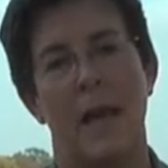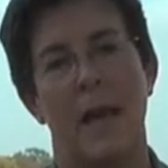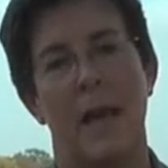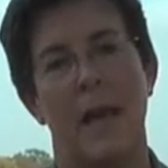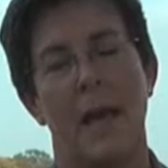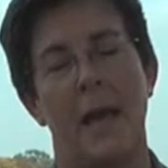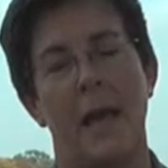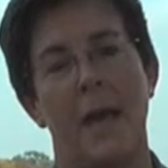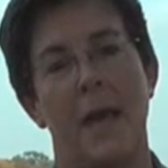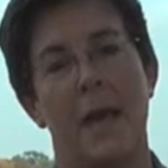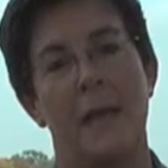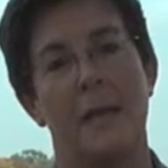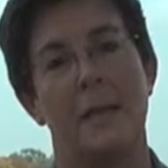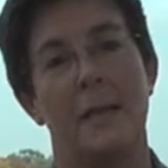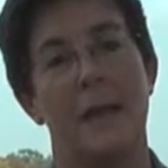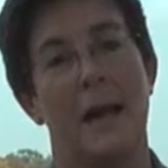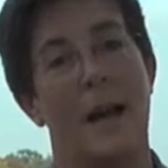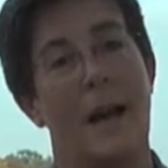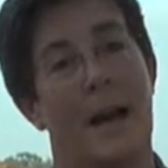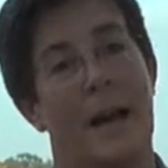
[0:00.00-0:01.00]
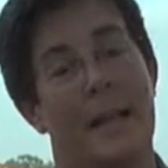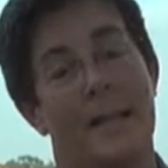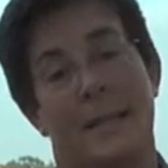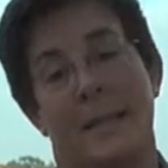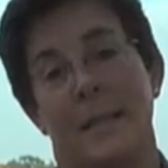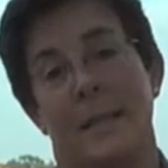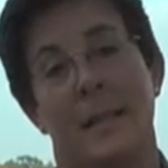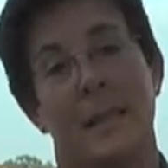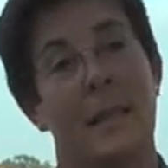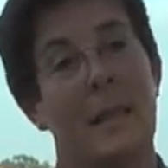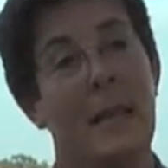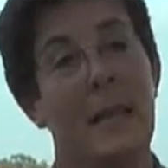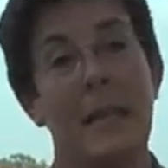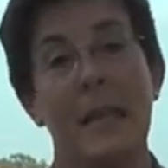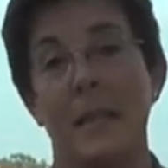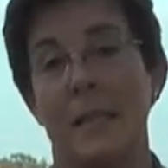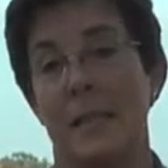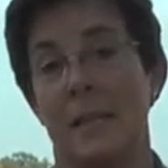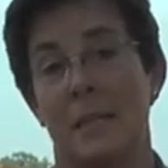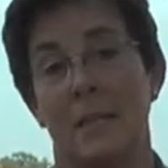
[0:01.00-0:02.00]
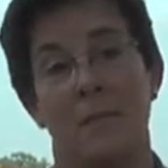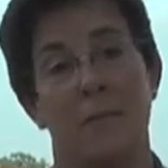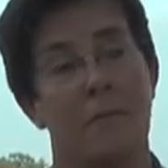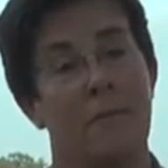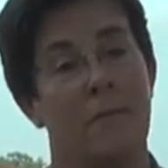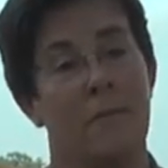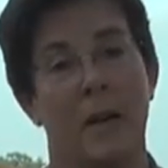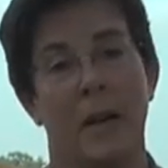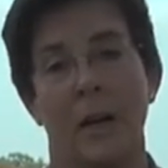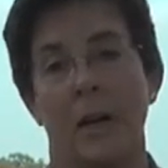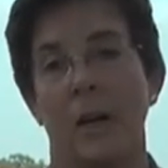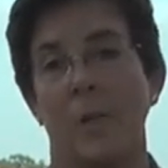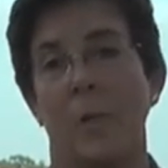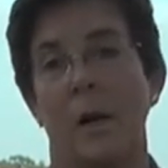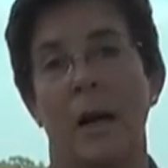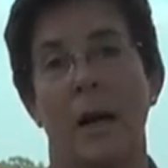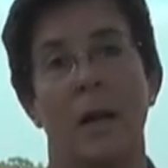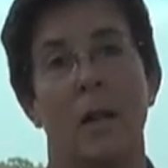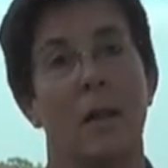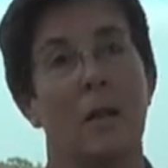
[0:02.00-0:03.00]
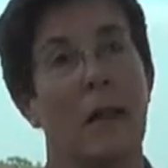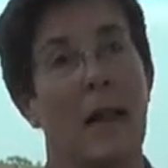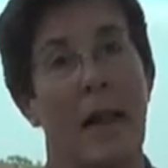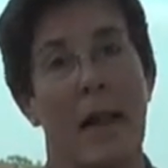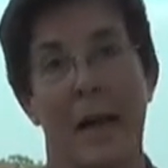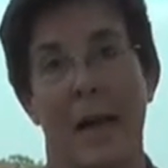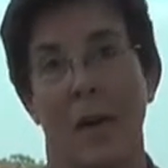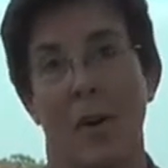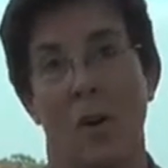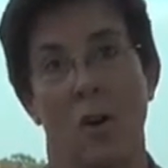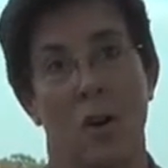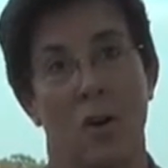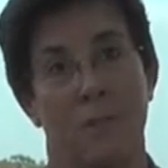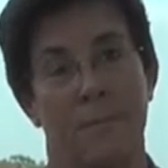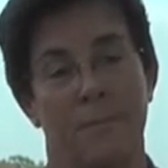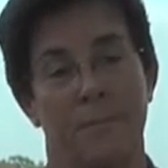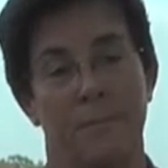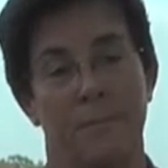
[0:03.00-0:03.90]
and I didn't eat very well at all.